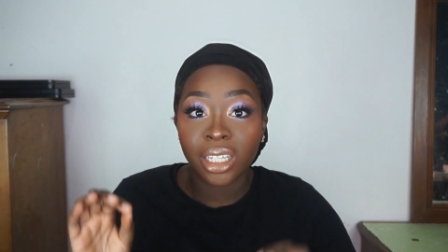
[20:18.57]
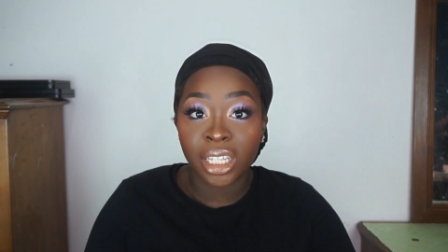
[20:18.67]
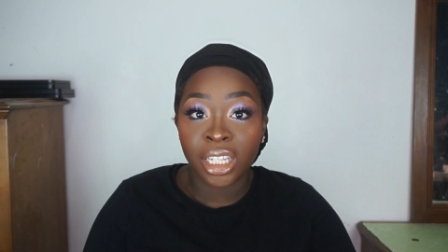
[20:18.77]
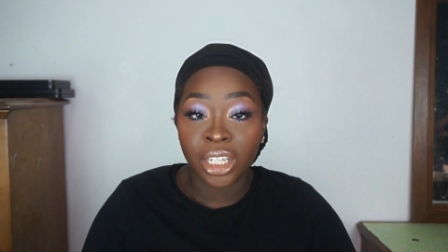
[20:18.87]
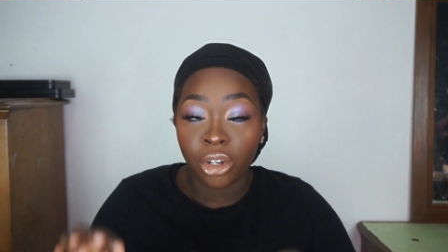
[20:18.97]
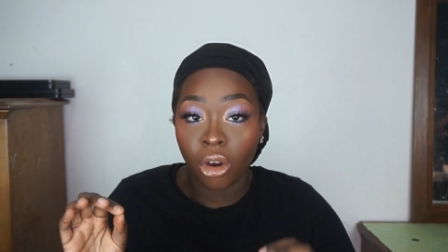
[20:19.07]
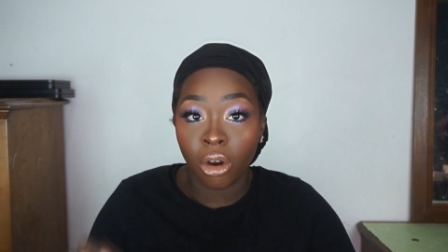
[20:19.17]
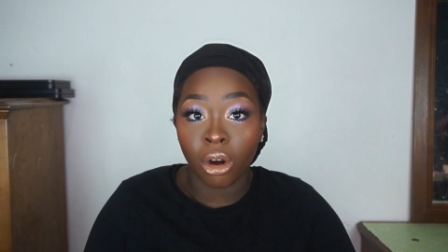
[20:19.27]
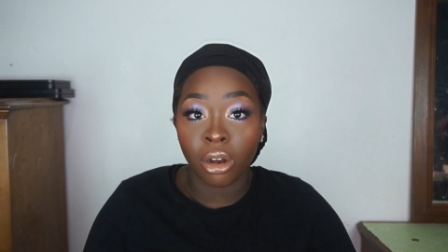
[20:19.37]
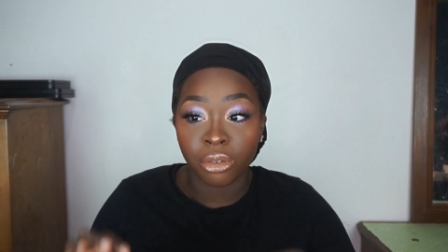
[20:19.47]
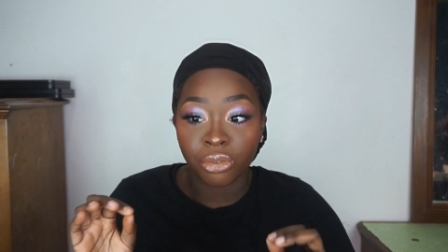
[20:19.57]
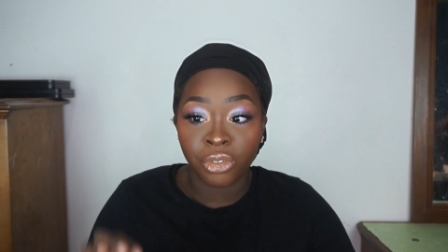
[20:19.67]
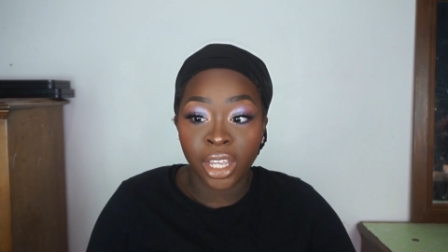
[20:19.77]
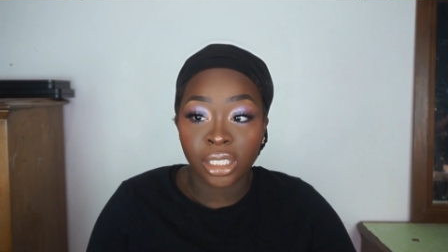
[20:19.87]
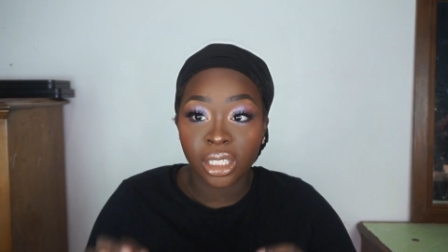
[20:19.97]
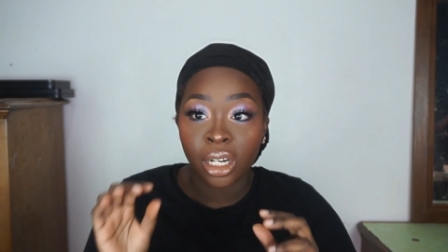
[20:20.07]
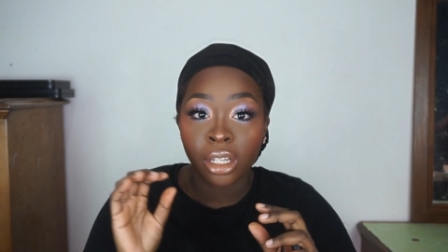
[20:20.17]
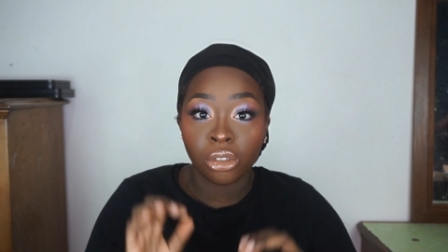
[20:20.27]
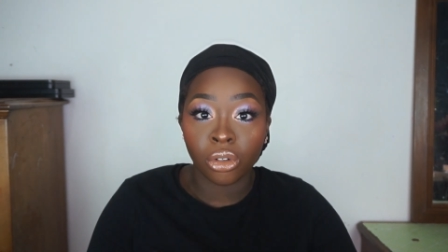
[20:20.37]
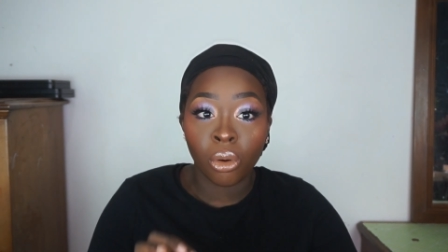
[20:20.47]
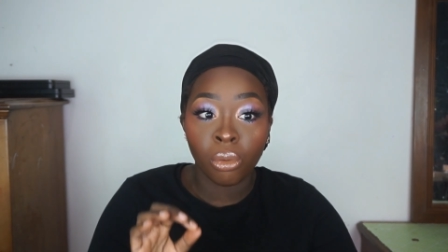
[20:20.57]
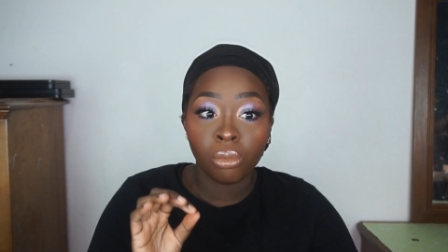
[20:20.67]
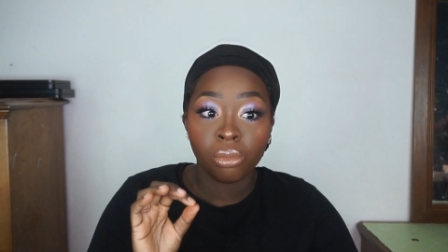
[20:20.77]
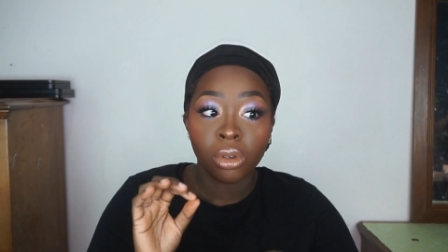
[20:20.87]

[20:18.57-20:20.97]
in our face, and I don't